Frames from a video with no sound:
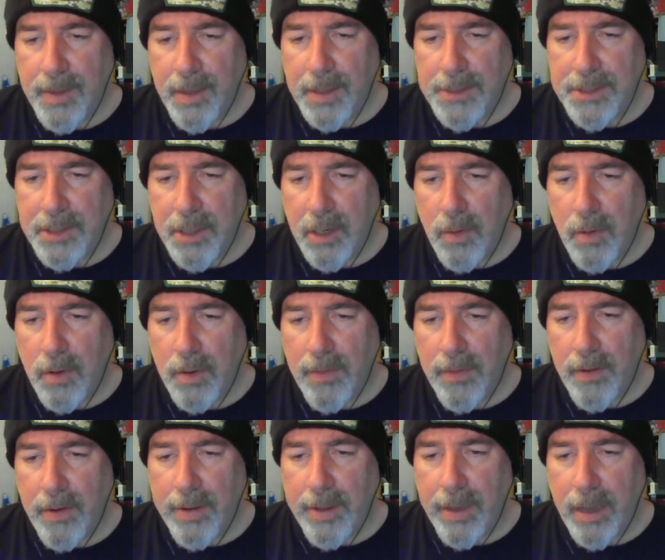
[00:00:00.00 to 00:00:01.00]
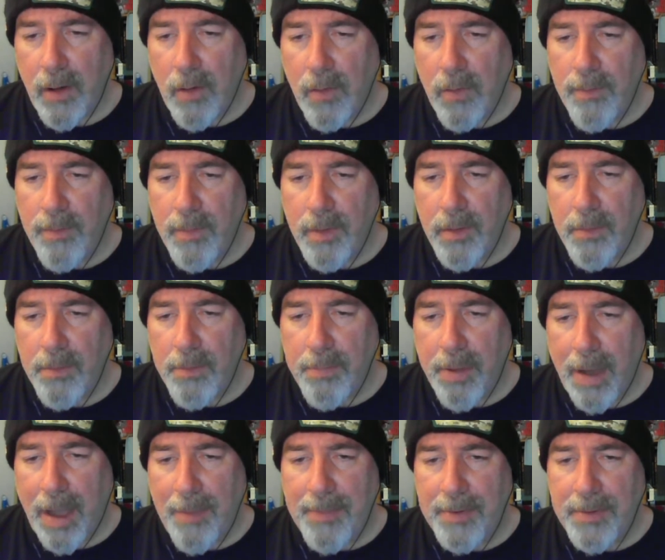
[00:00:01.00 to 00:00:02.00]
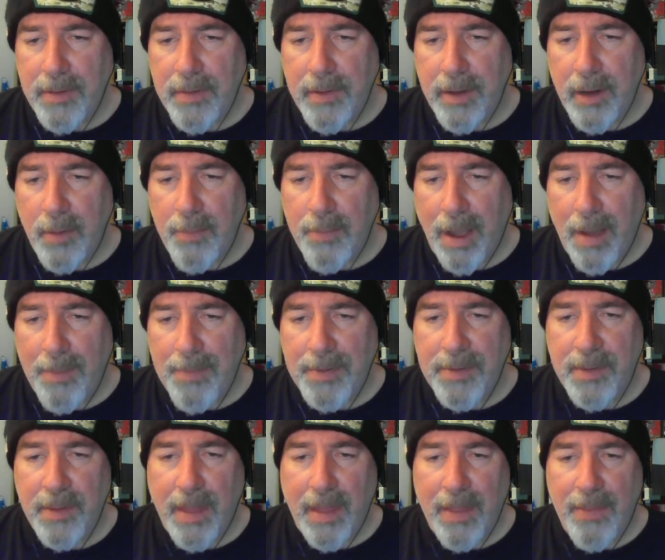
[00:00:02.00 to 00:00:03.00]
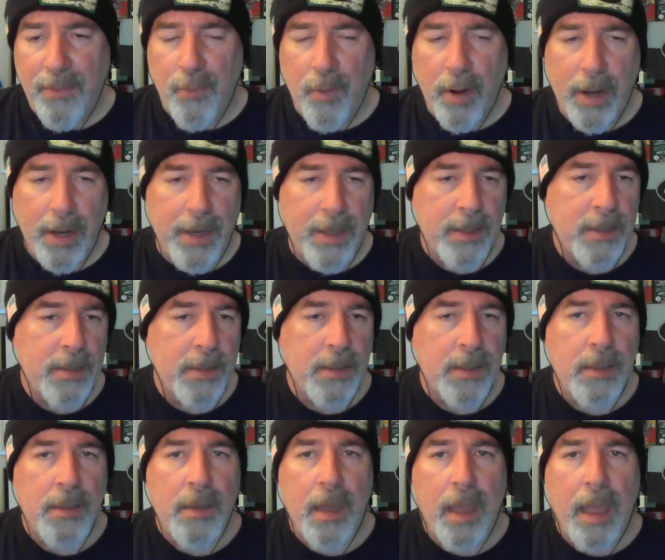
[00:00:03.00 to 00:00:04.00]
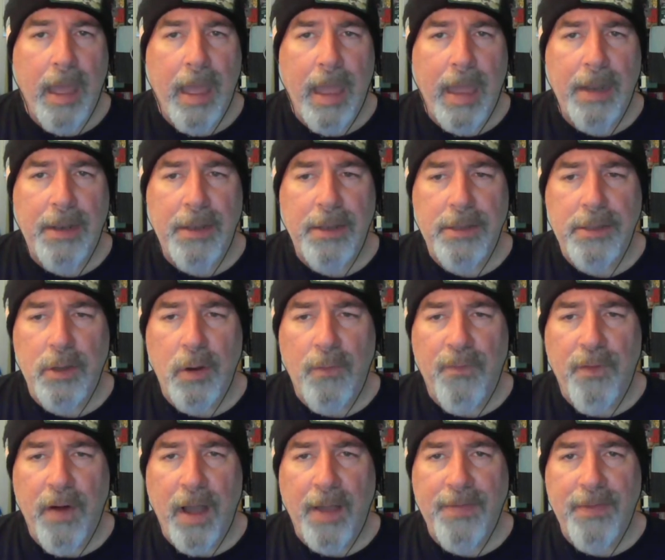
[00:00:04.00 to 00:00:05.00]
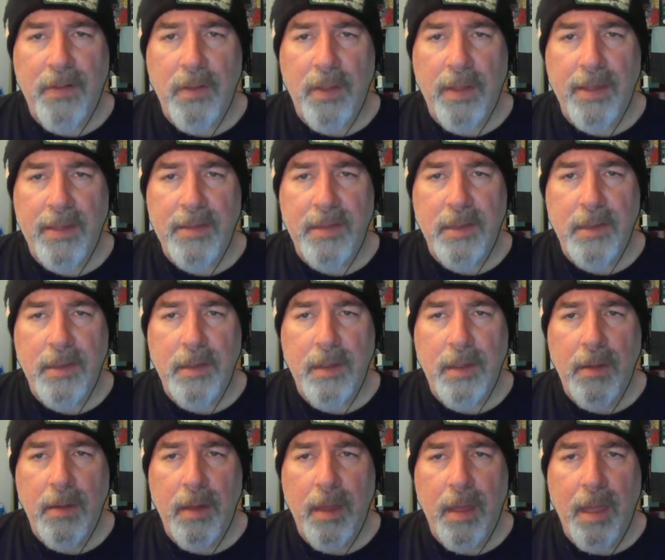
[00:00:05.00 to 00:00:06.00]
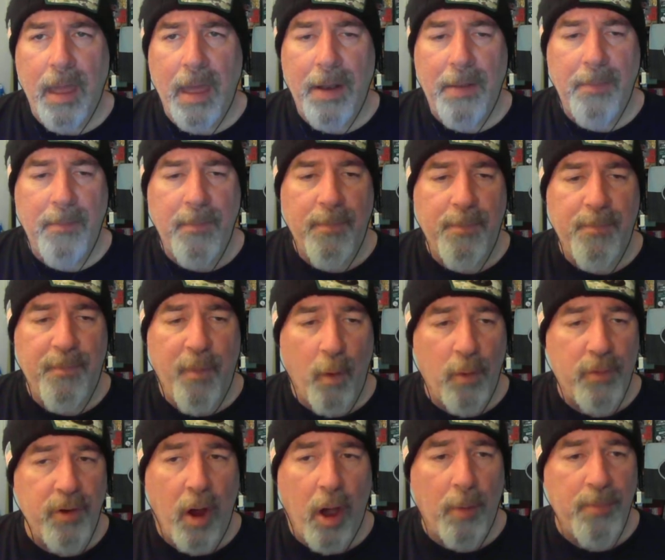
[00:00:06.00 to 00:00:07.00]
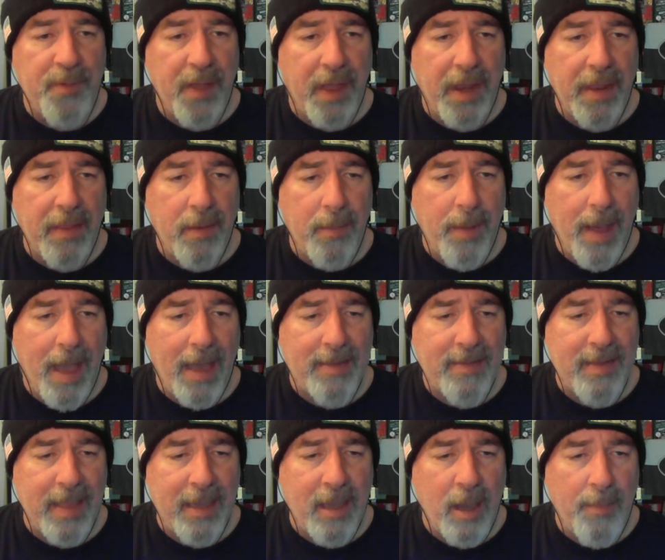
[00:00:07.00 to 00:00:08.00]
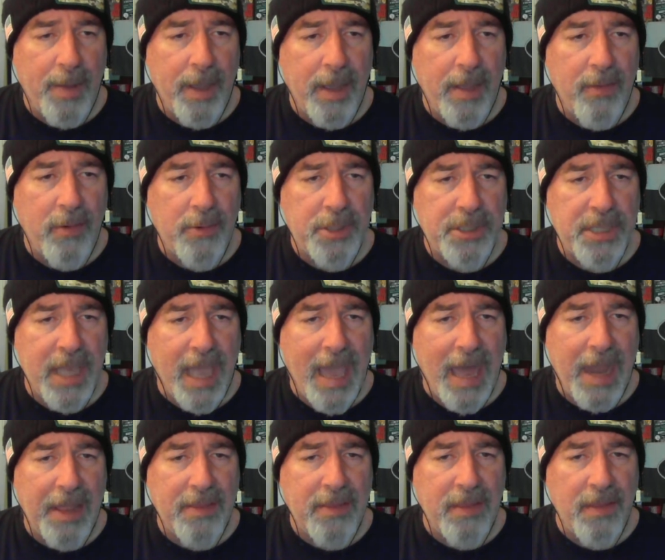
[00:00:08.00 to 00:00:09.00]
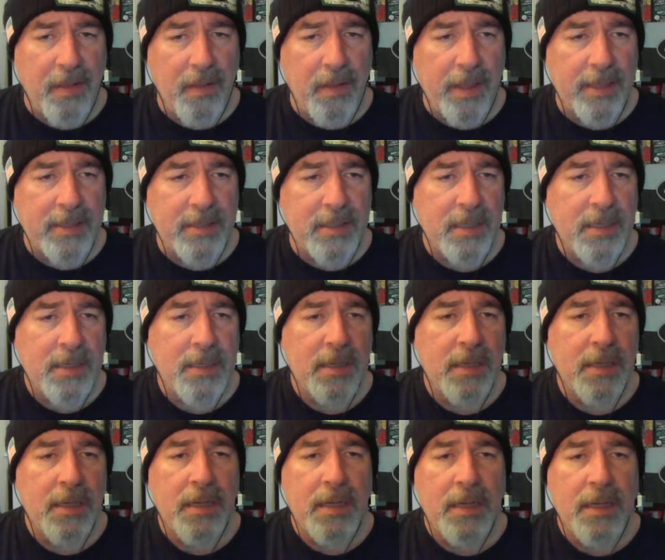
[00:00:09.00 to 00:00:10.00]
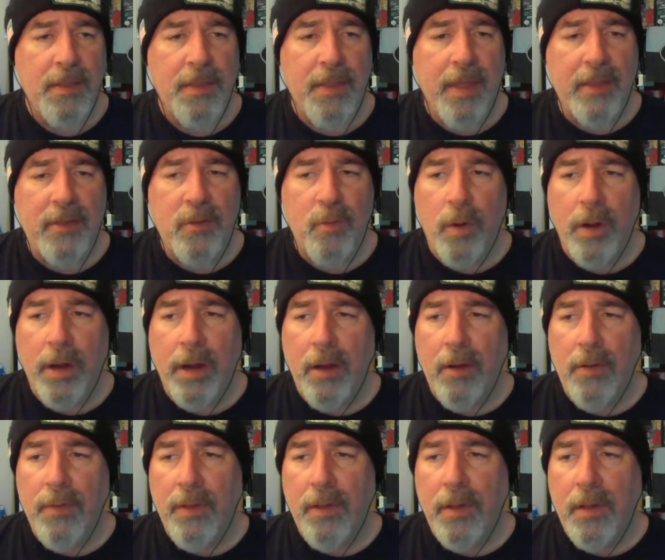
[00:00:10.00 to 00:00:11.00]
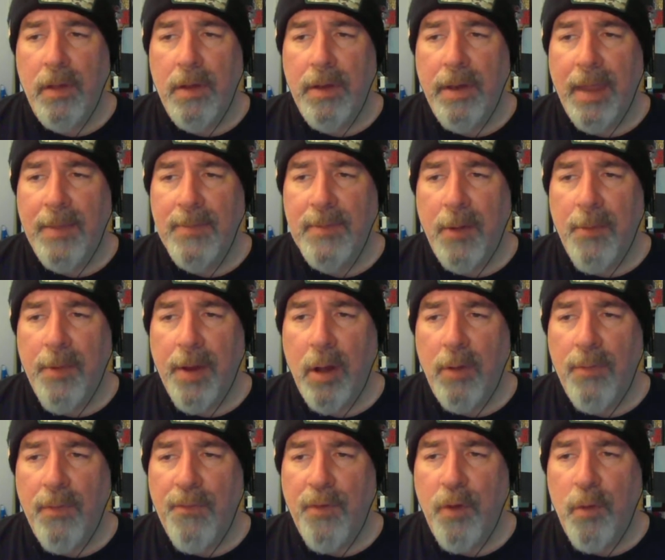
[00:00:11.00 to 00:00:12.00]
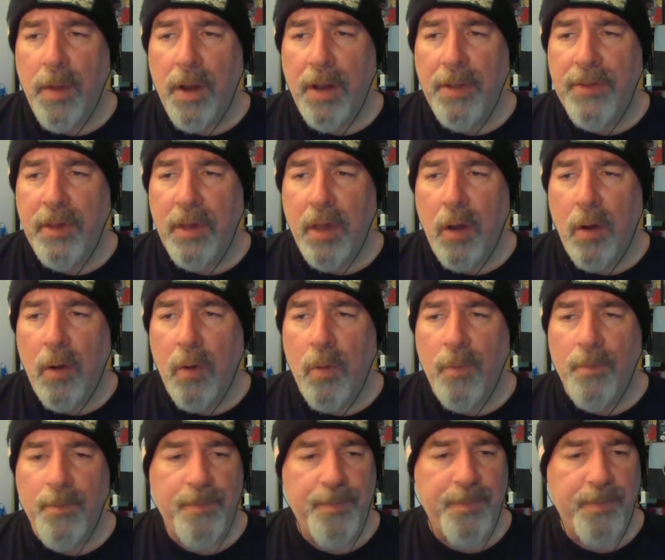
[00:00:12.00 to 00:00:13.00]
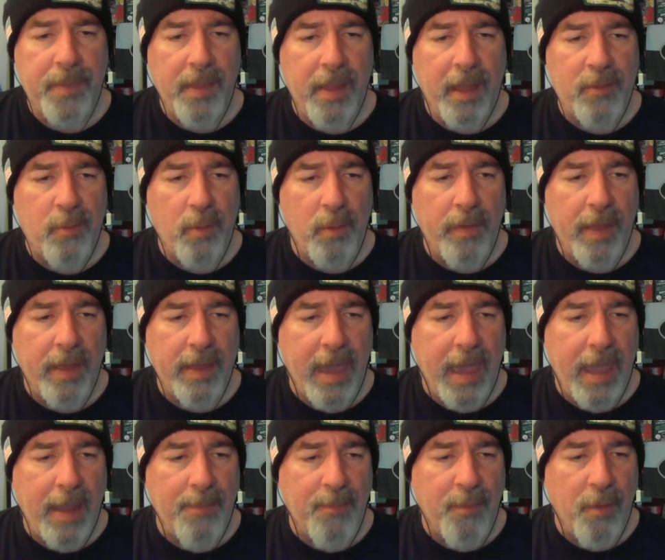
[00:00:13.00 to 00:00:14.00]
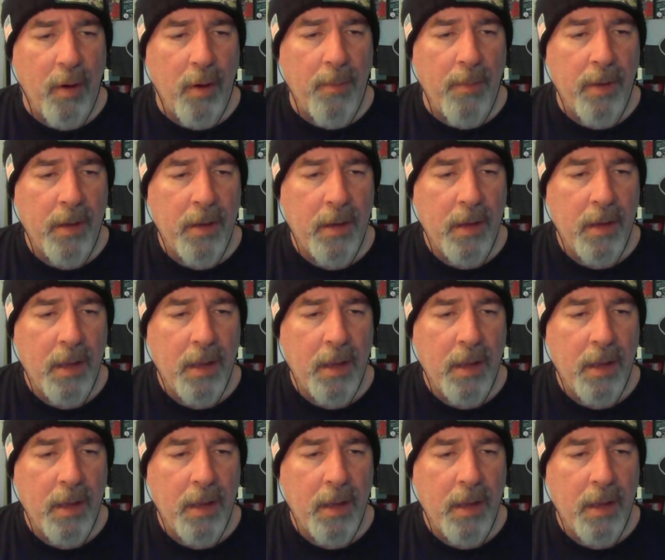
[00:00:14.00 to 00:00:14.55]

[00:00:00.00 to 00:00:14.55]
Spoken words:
That should go in. There you go. Pop into that thread, and you'll find the list. And folks are updating them as they come in. They're just adding to the list. That's where the names I read off a few minutes ago, that's where they came from.